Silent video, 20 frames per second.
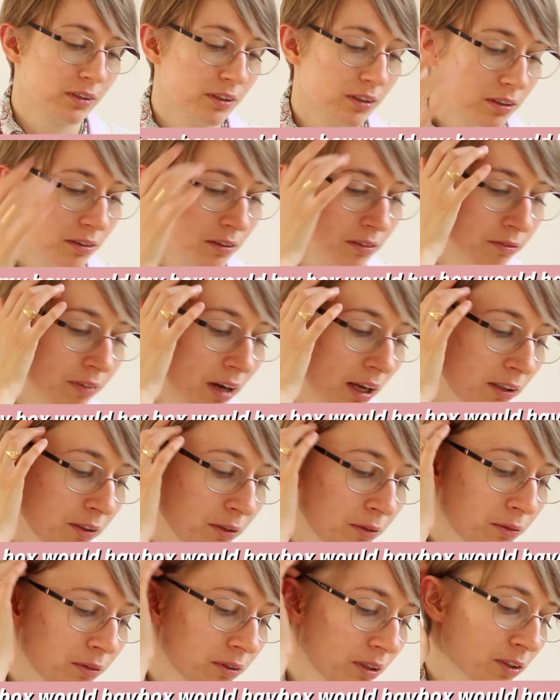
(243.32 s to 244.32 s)
the
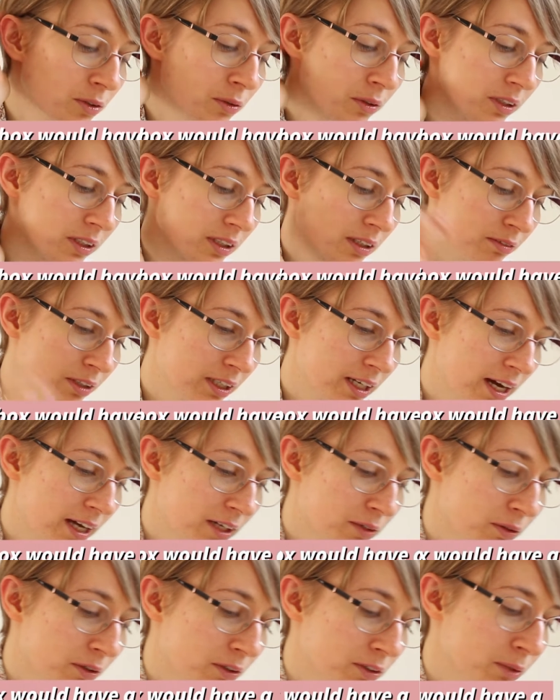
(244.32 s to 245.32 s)
value. So these are really
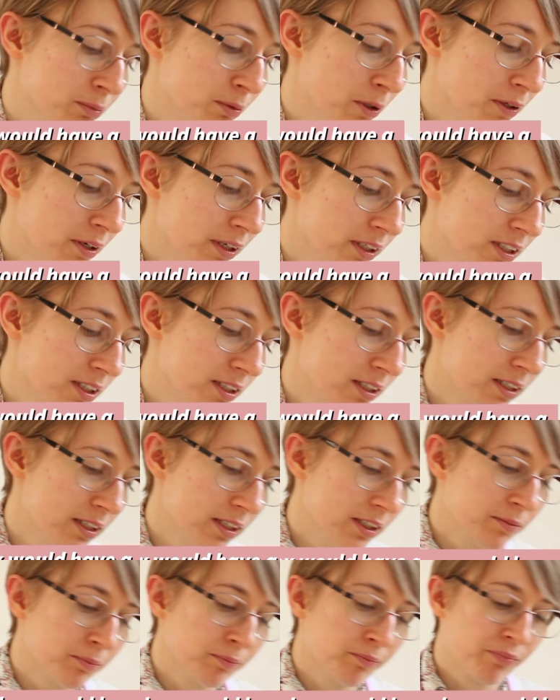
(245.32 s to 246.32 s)
high quality products.
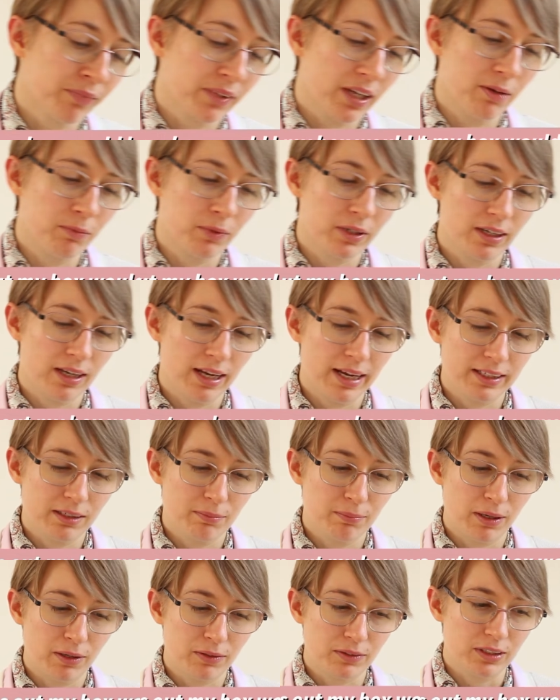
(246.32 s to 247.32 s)
And what I like
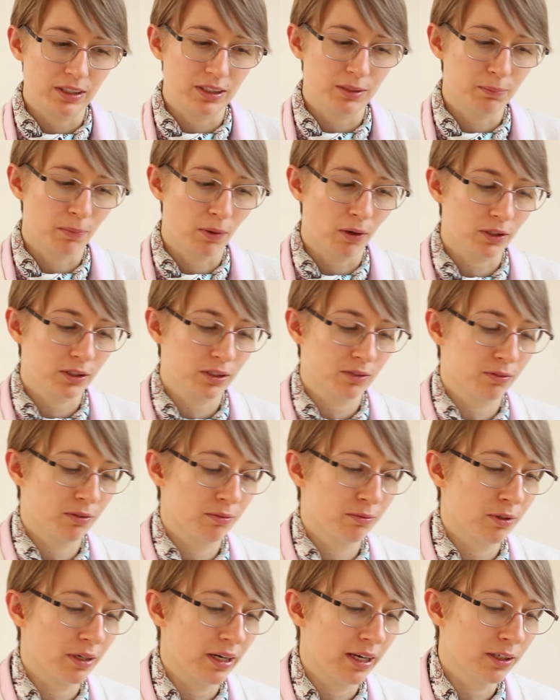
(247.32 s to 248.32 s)
about this box,
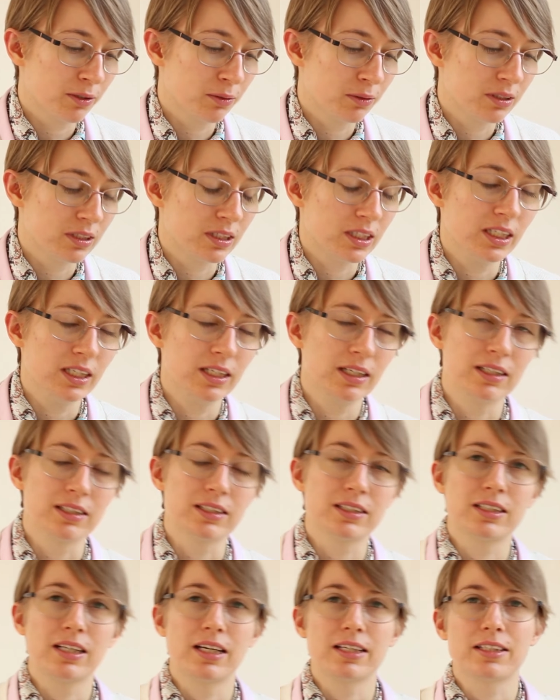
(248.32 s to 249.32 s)
from what I could see,
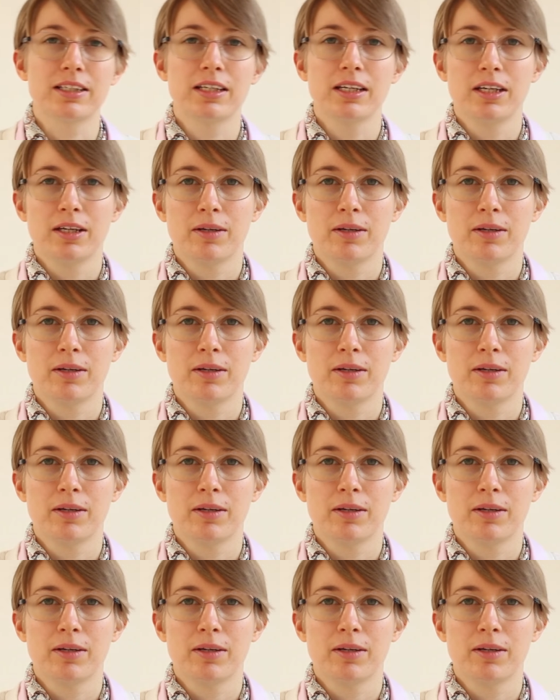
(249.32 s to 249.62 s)
is that